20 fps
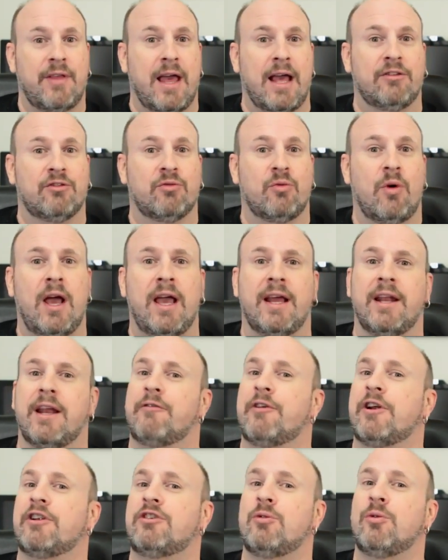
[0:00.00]
That's right.
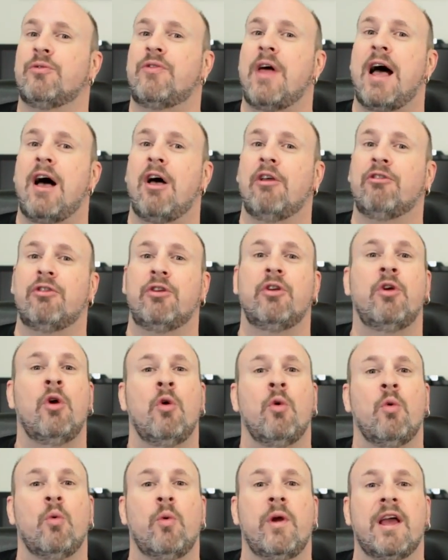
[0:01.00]
Every 2,000,
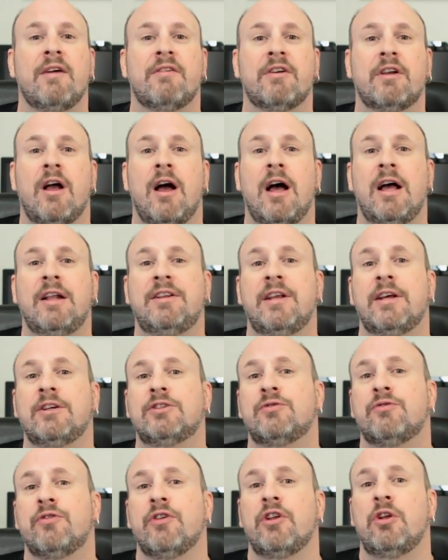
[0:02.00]
we have a
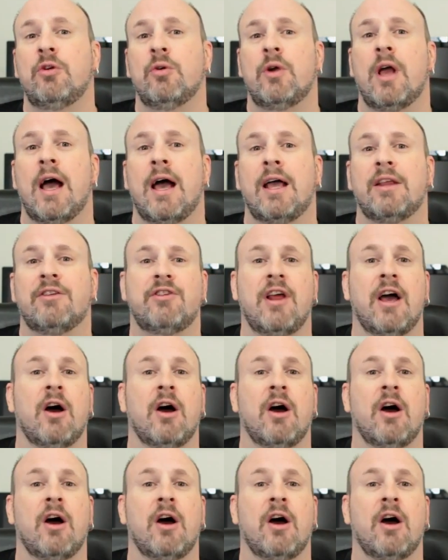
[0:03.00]
contest for you guys.